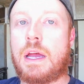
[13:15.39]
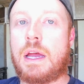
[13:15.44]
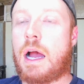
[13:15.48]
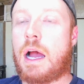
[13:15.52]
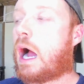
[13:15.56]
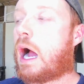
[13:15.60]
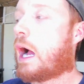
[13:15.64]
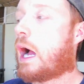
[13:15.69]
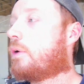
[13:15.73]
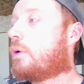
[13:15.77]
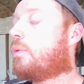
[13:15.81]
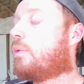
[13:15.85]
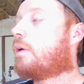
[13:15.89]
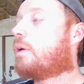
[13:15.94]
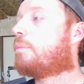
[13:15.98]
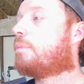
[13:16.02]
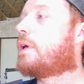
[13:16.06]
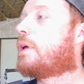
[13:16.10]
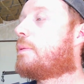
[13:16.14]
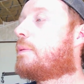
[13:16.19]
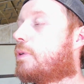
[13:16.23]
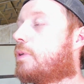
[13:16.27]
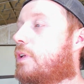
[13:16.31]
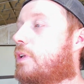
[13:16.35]
I want
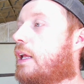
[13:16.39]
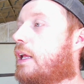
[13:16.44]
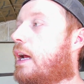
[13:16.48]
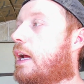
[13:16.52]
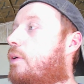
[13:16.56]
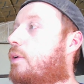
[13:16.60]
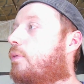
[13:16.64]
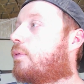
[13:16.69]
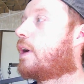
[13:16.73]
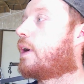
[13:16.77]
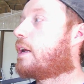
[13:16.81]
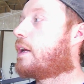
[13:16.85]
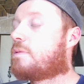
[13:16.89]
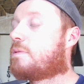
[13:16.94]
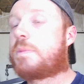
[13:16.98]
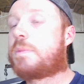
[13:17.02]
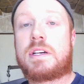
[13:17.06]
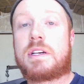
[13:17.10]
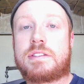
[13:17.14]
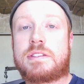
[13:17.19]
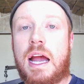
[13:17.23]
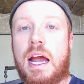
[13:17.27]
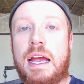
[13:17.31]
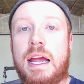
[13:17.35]
people to get out and race
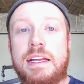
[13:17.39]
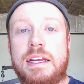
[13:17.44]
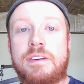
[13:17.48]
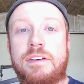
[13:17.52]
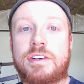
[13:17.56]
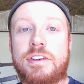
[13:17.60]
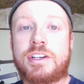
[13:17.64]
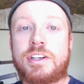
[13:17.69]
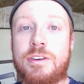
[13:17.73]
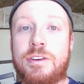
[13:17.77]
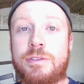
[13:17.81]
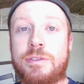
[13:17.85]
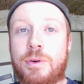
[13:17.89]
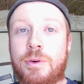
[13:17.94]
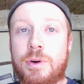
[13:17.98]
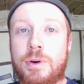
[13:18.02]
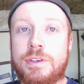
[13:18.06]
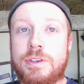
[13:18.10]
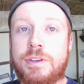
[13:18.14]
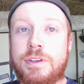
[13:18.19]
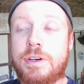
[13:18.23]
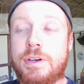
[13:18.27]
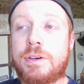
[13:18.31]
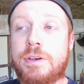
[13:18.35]
because I never could
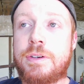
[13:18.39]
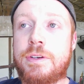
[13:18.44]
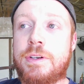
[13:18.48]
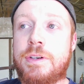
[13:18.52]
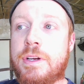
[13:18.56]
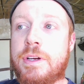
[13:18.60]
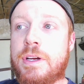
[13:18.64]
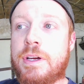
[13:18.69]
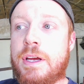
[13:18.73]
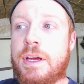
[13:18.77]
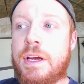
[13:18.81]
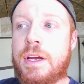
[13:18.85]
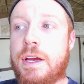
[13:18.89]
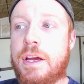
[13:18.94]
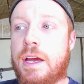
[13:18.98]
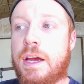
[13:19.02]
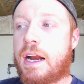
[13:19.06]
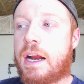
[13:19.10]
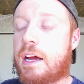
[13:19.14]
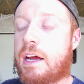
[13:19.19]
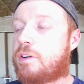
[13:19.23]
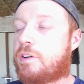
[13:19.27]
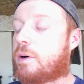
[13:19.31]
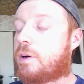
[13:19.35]
afford to. And
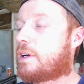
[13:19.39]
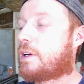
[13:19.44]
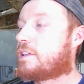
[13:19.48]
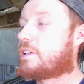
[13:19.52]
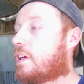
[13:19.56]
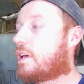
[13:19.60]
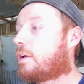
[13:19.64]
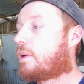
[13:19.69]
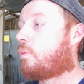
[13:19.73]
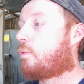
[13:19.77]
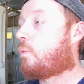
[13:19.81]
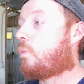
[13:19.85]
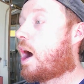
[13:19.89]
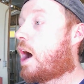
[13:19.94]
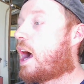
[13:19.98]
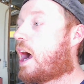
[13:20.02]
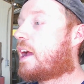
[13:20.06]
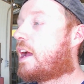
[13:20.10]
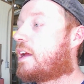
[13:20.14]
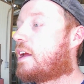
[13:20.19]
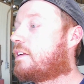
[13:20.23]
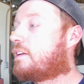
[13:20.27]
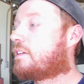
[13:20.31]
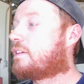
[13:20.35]
I've always said,
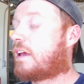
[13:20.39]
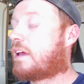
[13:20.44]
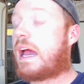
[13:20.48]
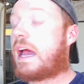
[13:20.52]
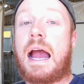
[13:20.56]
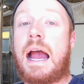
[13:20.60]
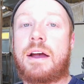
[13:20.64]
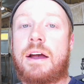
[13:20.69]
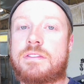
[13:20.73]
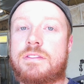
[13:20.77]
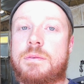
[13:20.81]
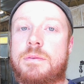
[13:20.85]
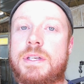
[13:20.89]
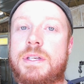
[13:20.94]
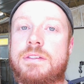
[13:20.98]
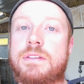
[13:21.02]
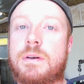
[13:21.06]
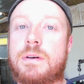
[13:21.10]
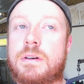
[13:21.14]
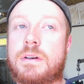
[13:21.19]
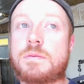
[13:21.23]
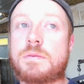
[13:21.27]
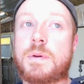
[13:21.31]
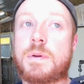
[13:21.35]
why does it have to be
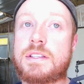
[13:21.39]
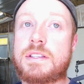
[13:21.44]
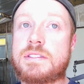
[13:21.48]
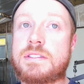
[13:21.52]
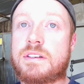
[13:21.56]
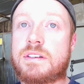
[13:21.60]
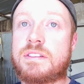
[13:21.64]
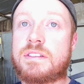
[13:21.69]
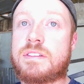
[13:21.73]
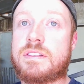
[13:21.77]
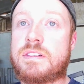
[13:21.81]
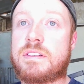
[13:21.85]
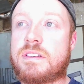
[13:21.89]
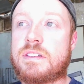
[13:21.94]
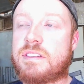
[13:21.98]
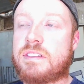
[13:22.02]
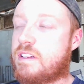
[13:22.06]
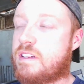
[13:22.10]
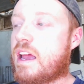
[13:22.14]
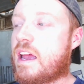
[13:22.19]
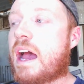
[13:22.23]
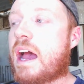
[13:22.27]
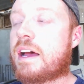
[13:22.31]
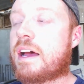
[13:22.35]
so expensive?
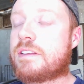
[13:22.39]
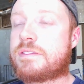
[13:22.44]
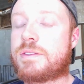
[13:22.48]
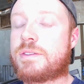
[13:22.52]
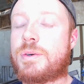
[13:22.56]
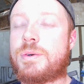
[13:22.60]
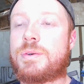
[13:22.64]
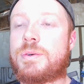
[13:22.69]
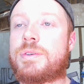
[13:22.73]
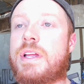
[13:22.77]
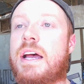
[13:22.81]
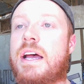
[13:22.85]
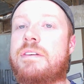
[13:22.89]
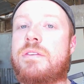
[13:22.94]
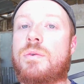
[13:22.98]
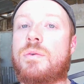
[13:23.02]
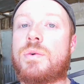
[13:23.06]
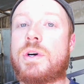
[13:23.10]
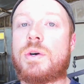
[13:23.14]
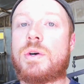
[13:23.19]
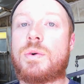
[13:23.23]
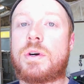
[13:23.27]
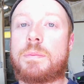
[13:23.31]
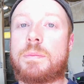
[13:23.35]
Yeah, it's cool to have a
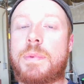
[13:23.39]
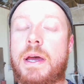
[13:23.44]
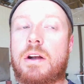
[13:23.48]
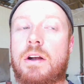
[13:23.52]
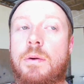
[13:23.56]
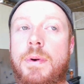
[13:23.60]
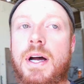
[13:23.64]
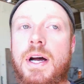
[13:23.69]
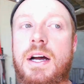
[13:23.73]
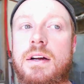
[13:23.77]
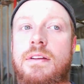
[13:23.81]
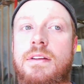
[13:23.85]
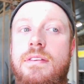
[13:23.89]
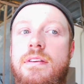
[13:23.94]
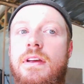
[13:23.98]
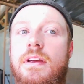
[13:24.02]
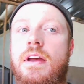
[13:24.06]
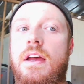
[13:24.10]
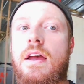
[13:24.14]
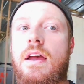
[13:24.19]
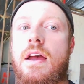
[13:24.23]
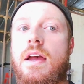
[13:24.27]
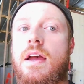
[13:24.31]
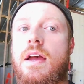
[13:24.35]
Willwood pedal box,
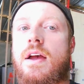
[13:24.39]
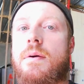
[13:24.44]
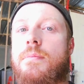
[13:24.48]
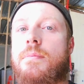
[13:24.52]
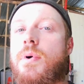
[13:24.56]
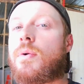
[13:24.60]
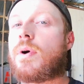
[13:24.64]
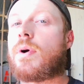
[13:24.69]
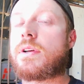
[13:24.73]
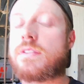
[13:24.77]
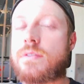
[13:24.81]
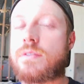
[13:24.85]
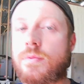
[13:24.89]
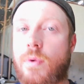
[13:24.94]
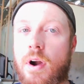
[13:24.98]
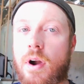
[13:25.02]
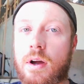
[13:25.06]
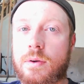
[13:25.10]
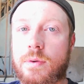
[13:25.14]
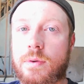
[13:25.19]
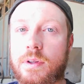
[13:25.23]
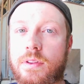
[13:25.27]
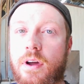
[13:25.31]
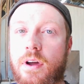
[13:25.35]
but what's
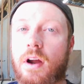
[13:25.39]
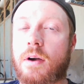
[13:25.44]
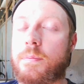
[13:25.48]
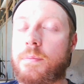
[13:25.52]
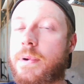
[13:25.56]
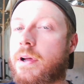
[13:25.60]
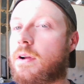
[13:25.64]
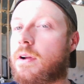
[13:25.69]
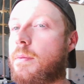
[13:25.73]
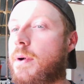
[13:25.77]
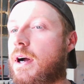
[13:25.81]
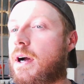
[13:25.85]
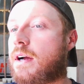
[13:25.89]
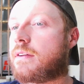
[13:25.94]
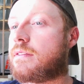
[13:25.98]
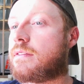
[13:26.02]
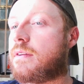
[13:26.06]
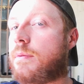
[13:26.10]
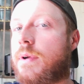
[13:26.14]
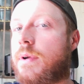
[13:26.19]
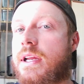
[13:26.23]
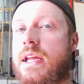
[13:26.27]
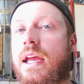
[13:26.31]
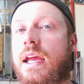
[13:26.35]
wrong with our pedal box that
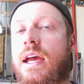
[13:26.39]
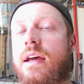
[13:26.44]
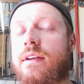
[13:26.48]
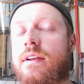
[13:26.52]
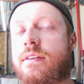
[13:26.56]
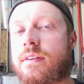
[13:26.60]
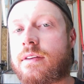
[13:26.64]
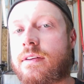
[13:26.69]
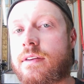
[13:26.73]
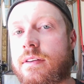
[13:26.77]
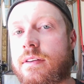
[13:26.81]
we get?